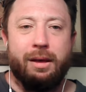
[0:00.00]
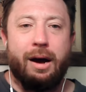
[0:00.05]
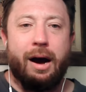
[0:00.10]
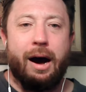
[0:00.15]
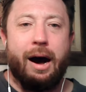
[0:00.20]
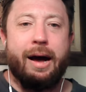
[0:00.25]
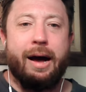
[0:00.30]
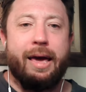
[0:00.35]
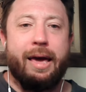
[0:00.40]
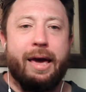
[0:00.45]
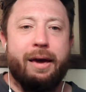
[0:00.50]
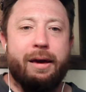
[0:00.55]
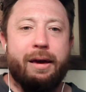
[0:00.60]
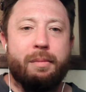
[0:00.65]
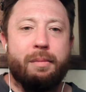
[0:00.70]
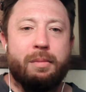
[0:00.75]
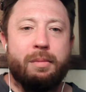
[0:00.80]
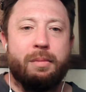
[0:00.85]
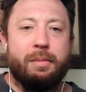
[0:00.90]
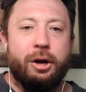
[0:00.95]

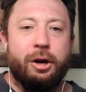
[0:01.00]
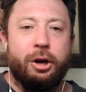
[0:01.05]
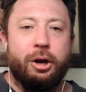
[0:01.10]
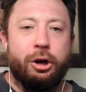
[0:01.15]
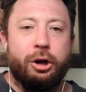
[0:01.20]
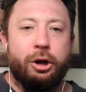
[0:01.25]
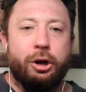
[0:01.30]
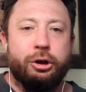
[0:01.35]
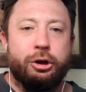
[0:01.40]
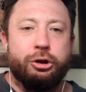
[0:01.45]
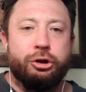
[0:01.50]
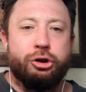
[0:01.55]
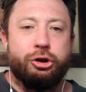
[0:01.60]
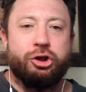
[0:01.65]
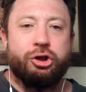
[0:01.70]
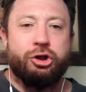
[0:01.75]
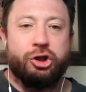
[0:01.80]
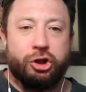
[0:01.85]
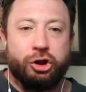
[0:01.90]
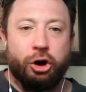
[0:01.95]
am
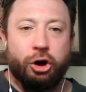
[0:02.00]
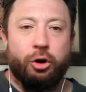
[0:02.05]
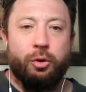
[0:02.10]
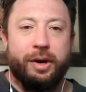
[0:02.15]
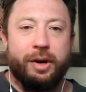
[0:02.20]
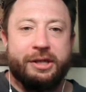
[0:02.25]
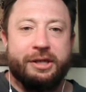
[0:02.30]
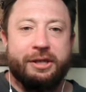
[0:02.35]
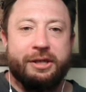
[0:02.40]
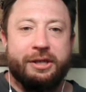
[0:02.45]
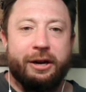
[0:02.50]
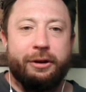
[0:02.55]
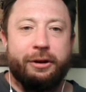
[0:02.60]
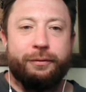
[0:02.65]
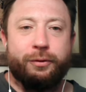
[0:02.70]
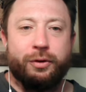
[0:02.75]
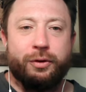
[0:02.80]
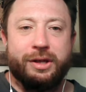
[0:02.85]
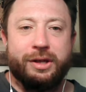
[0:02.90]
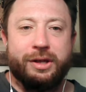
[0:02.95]
so excited
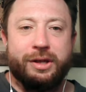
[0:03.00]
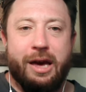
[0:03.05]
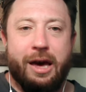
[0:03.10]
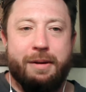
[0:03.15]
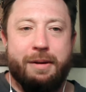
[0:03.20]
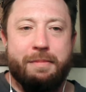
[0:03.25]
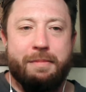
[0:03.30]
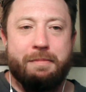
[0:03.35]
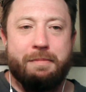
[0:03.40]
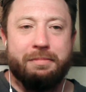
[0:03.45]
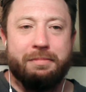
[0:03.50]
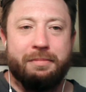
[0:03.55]
for this game